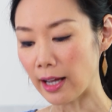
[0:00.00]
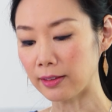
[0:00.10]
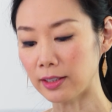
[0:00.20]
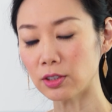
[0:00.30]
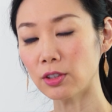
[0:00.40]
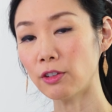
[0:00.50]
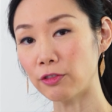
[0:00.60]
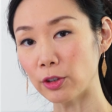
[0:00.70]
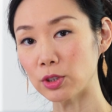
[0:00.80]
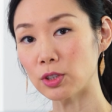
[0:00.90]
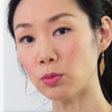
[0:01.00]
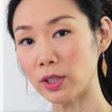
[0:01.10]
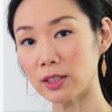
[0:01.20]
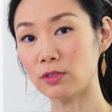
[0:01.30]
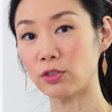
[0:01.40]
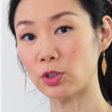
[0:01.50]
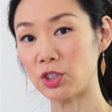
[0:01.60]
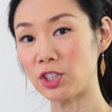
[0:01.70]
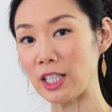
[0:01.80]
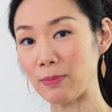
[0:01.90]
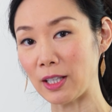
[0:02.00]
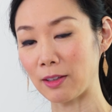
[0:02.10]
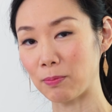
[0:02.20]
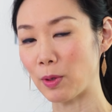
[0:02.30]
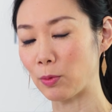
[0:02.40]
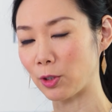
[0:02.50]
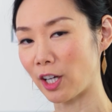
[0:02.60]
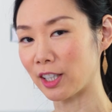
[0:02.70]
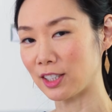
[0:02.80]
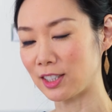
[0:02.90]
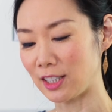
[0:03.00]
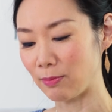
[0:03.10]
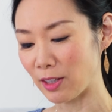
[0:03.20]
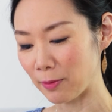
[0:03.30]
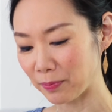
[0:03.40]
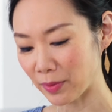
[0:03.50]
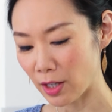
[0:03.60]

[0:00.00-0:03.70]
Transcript: And these are the frozen ones for steaming, but we're not gonna steam them.